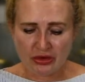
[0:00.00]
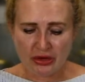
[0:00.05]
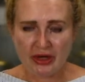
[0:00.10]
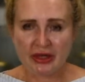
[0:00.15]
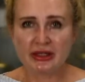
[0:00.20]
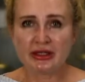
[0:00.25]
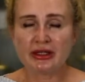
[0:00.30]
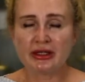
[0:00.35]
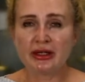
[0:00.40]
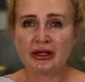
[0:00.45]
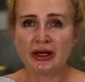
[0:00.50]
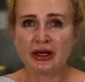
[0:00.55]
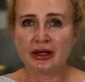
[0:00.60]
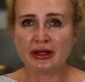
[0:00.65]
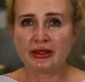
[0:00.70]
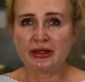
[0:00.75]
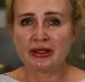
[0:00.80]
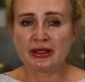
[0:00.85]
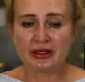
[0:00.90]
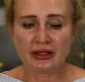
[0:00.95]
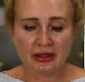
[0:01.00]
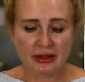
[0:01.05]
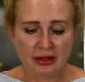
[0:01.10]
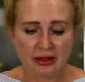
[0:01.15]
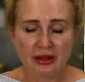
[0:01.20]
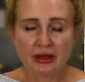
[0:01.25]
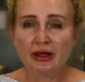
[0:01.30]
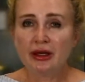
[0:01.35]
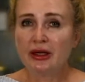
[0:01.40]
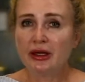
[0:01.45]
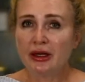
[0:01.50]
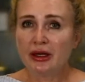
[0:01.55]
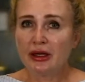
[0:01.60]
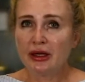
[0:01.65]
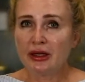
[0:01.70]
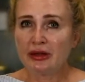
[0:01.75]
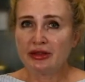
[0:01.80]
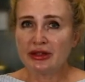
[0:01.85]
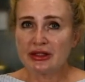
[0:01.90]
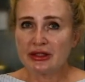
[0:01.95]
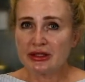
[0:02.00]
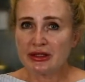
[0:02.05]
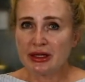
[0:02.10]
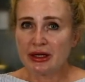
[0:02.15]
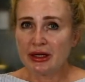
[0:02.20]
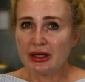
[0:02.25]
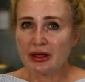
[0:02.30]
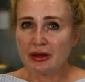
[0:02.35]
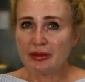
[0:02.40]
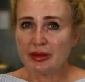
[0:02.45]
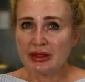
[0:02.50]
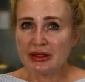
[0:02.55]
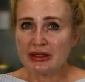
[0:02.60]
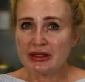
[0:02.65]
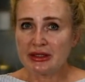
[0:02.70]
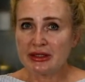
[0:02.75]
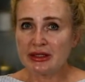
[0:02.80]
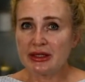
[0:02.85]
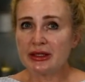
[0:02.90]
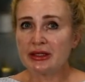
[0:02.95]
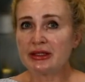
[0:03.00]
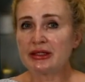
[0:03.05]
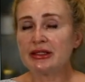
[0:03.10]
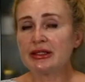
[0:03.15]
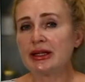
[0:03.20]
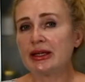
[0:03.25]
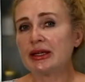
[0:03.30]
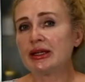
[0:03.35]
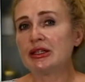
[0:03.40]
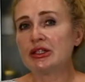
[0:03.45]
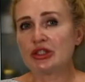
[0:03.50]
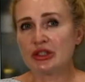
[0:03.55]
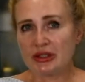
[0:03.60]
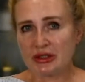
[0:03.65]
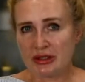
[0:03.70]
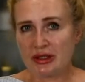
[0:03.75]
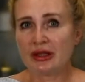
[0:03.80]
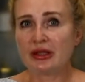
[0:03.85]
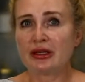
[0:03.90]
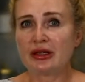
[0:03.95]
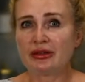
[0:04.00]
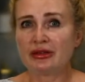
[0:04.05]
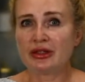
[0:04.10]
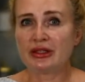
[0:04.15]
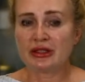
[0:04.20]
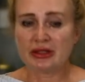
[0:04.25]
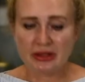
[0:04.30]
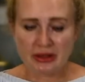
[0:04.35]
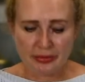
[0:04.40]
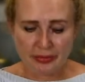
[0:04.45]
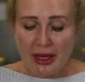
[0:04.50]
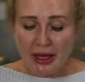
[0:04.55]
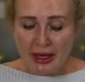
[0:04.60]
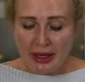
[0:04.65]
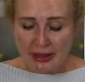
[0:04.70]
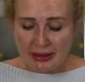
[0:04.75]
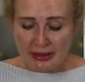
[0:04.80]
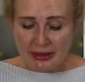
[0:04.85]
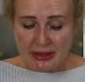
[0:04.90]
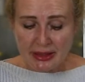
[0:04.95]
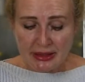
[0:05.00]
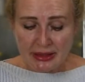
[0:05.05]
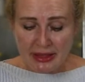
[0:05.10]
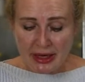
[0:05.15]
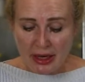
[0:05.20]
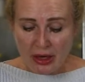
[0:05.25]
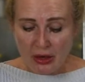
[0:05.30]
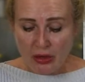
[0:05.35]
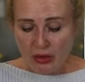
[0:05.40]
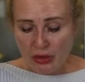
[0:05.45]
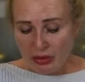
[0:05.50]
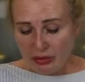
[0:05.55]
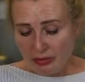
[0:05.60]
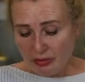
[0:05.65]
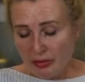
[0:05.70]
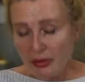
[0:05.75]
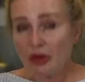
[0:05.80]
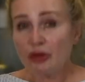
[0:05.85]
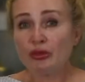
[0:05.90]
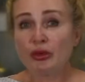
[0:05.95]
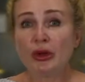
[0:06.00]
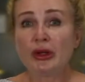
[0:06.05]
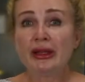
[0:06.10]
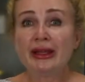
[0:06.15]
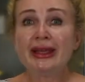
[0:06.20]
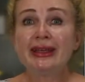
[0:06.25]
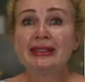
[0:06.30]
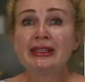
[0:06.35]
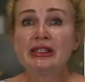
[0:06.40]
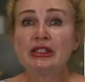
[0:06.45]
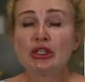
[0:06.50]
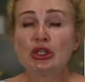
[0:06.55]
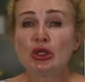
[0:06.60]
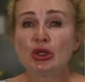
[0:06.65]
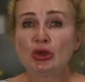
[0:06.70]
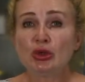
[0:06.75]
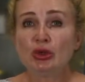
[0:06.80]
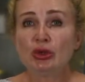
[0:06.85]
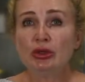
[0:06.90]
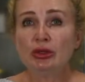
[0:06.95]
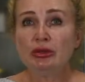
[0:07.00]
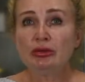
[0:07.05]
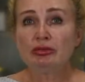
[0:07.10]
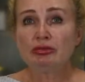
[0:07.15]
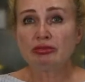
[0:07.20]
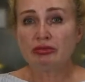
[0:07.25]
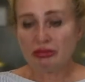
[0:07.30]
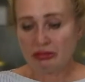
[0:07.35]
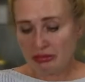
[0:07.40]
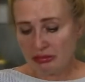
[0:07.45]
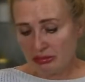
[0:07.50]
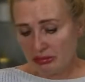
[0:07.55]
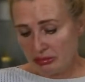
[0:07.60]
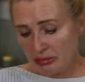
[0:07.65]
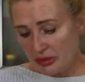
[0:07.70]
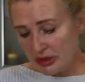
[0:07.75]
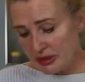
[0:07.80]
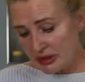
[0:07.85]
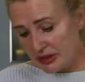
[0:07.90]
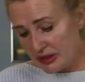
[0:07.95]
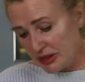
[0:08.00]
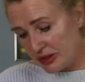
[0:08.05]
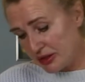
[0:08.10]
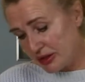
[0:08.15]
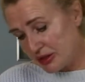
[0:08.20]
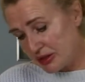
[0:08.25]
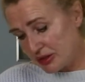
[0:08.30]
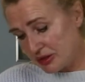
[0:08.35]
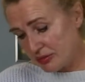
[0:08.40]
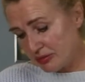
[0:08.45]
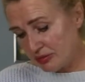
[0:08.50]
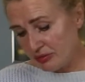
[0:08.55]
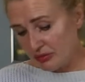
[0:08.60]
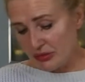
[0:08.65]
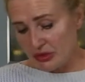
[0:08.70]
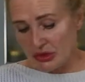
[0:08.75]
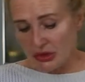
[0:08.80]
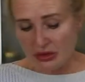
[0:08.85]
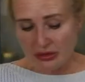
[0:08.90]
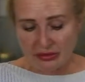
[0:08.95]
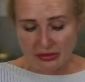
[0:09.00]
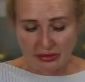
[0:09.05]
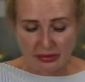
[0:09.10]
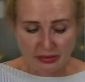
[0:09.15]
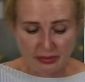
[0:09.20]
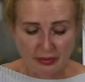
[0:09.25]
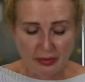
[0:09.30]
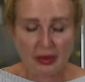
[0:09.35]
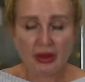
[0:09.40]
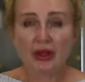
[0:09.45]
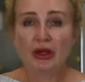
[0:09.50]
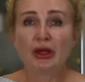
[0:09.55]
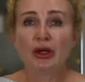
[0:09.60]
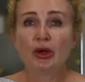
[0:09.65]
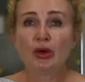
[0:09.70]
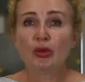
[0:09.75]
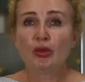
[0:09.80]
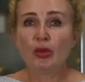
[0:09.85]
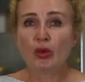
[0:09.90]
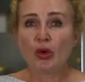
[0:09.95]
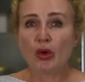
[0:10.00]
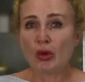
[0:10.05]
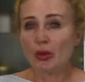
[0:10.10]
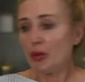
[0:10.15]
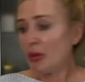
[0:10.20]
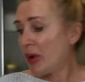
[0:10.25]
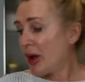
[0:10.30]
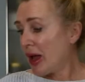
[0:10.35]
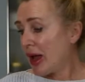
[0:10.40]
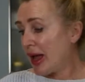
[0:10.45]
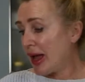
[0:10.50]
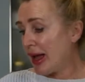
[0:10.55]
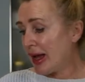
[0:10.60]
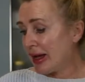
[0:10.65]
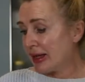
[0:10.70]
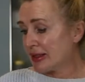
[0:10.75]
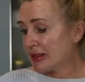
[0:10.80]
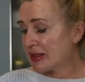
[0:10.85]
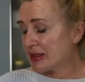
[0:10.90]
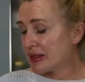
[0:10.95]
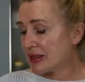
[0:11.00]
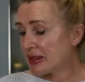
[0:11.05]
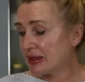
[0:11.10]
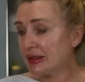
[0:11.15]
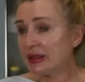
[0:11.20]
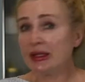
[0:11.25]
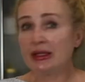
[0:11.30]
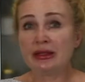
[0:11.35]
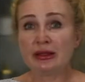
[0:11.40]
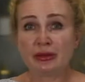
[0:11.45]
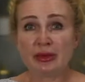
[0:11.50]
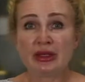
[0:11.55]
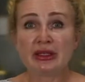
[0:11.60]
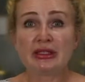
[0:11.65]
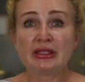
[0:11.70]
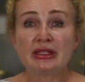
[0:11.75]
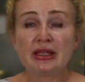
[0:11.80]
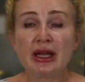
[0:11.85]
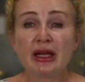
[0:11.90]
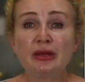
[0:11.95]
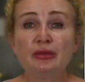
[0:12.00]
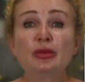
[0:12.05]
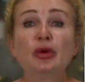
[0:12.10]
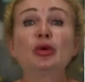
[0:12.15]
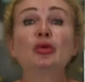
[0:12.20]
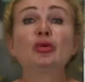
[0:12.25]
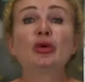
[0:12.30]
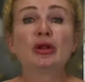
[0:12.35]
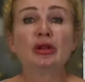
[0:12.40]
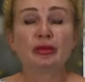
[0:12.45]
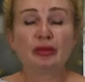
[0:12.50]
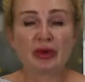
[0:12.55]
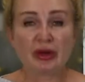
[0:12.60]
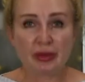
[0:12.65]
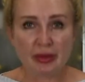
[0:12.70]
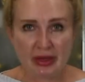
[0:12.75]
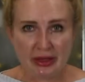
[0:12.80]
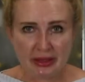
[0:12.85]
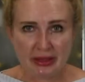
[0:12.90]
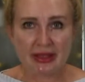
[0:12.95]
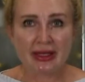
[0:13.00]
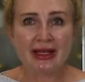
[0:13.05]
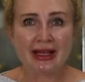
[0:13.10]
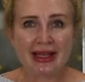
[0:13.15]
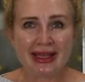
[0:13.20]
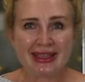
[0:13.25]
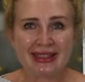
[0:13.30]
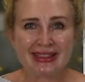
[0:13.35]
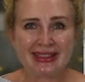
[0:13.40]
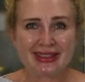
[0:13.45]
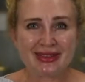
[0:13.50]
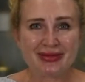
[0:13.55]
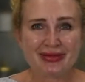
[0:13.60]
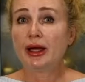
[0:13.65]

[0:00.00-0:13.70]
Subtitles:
ready, and if it's a little bit sticky, just give it. And now we'll let it cool until it's sort of warm, and in the meantime we'll prepare the glaze.